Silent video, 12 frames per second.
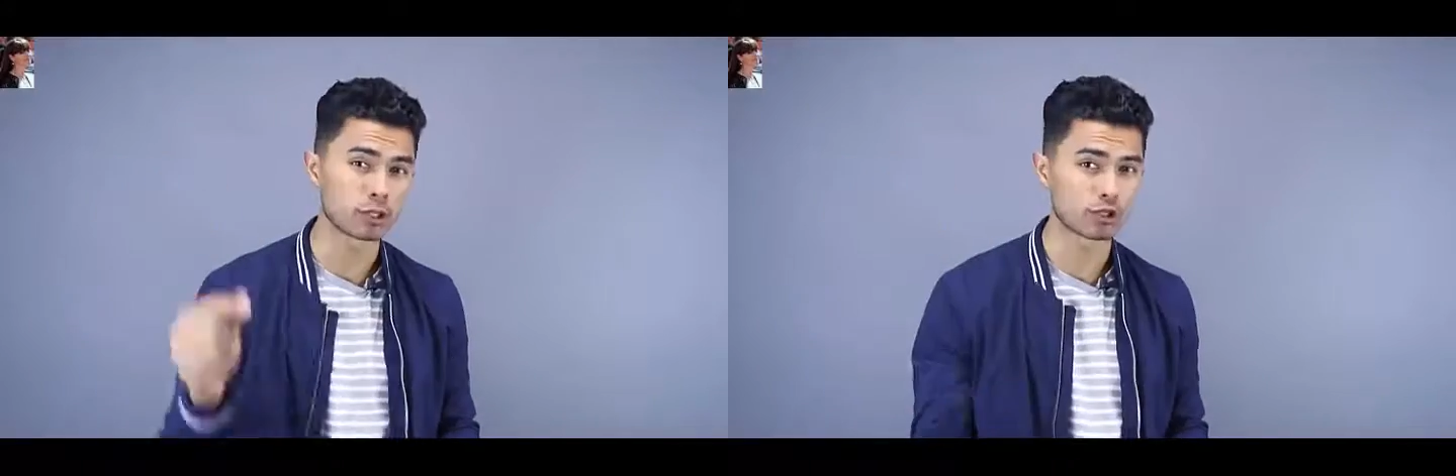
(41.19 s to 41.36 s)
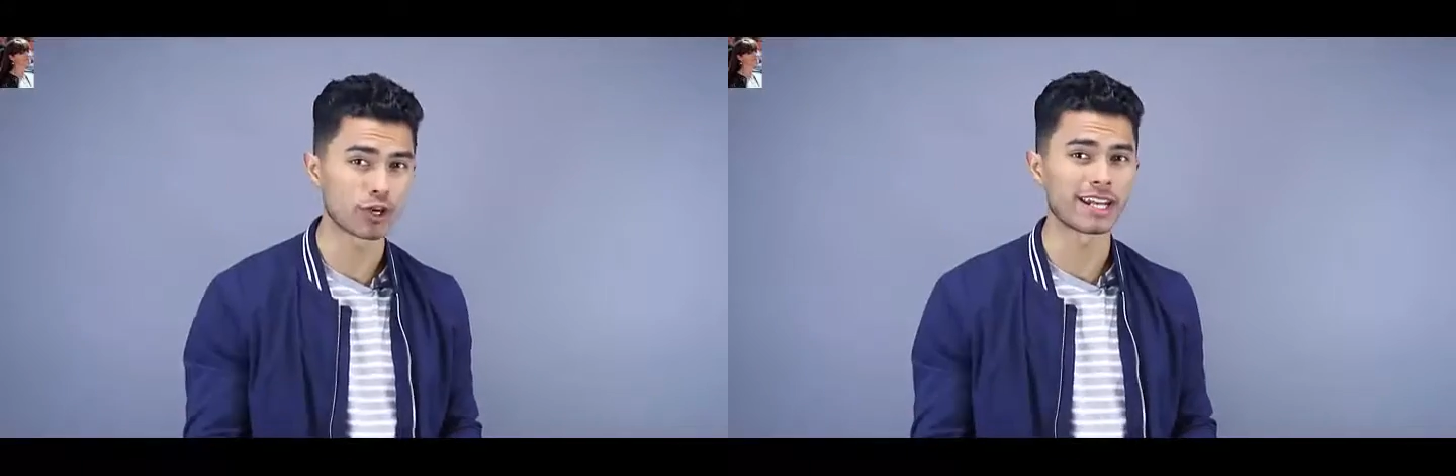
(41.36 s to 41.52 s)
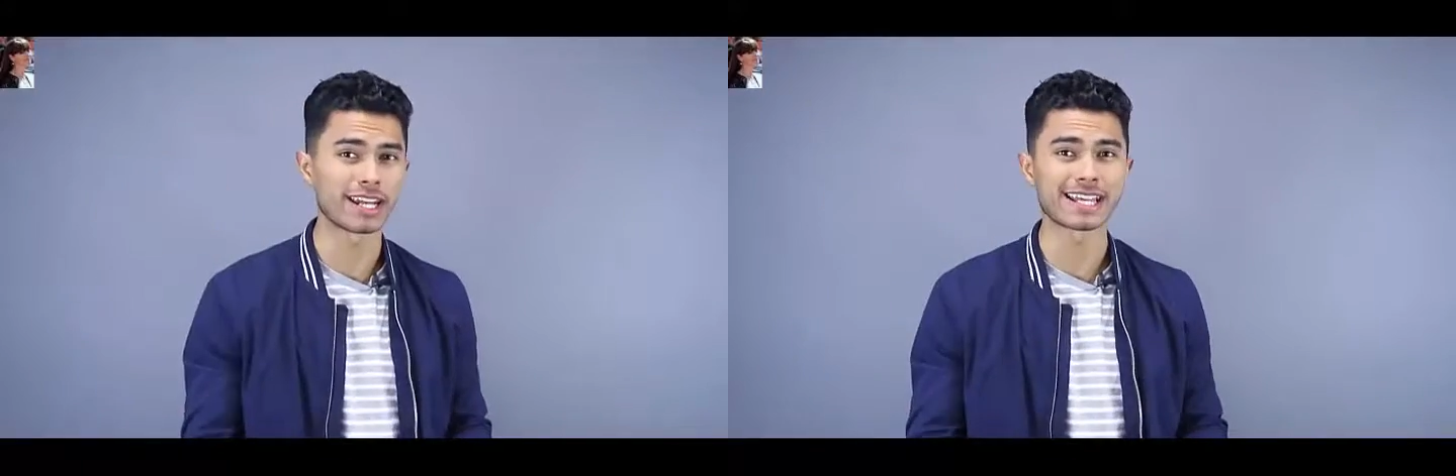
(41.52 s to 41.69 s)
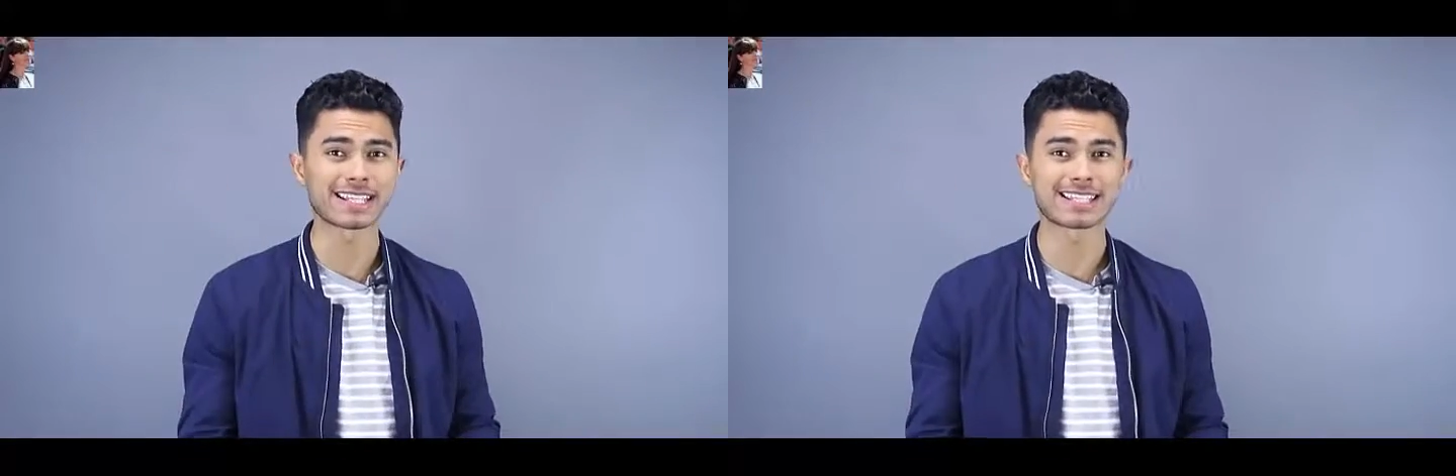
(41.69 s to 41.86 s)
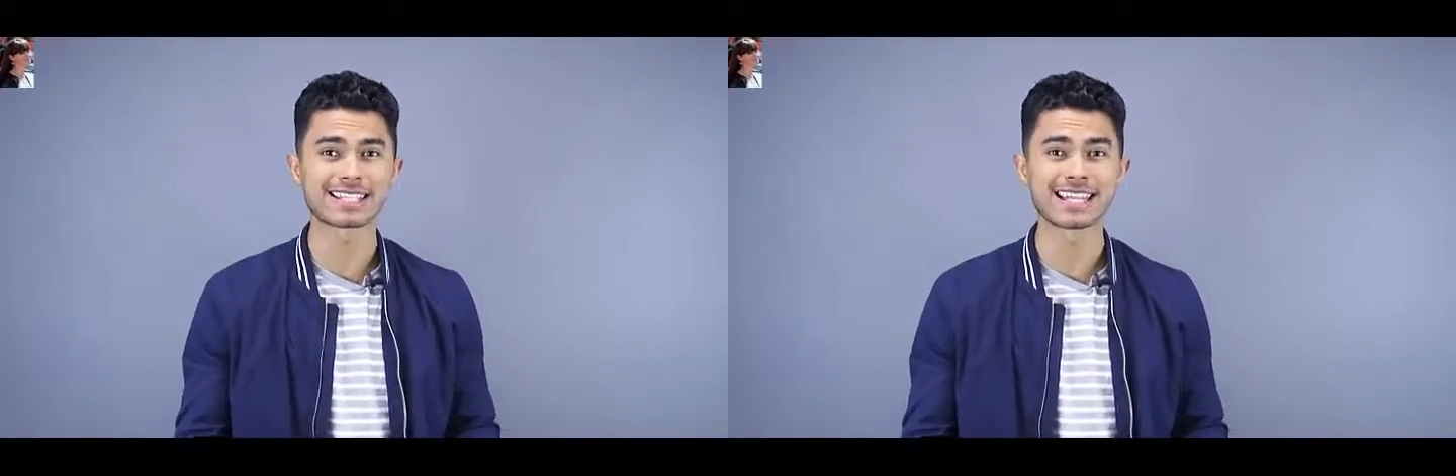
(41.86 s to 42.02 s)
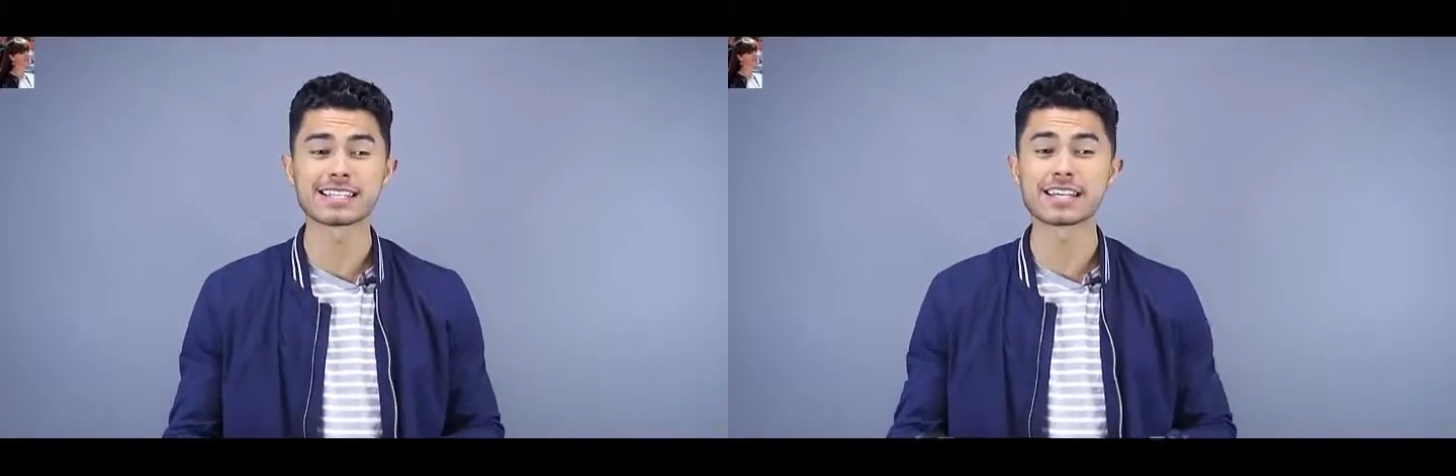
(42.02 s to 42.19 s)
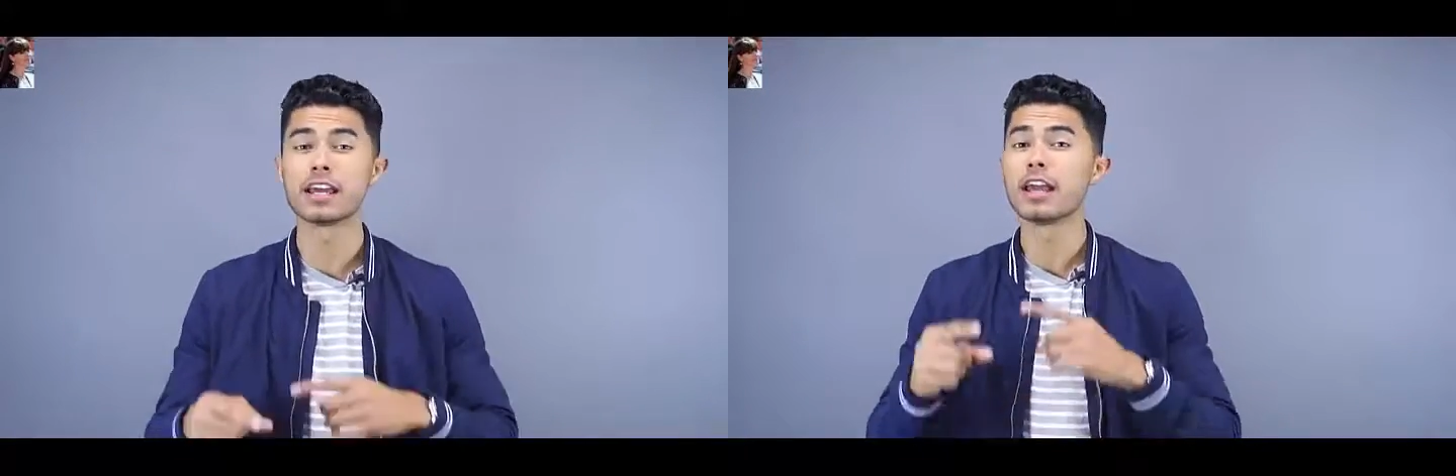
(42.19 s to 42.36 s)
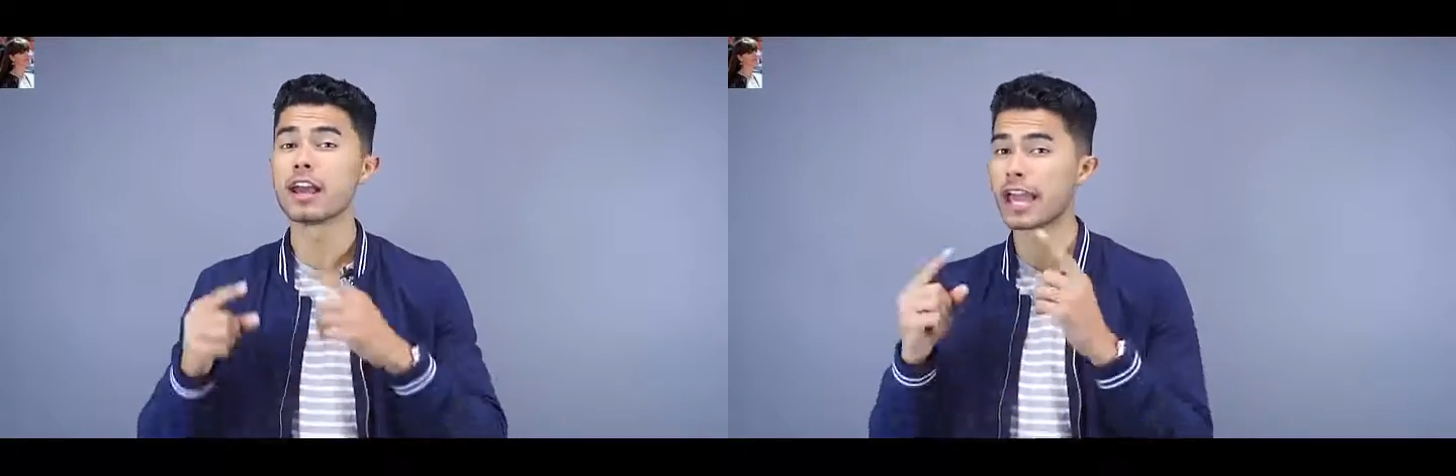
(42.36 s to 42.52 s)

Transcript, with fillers: be trending next season,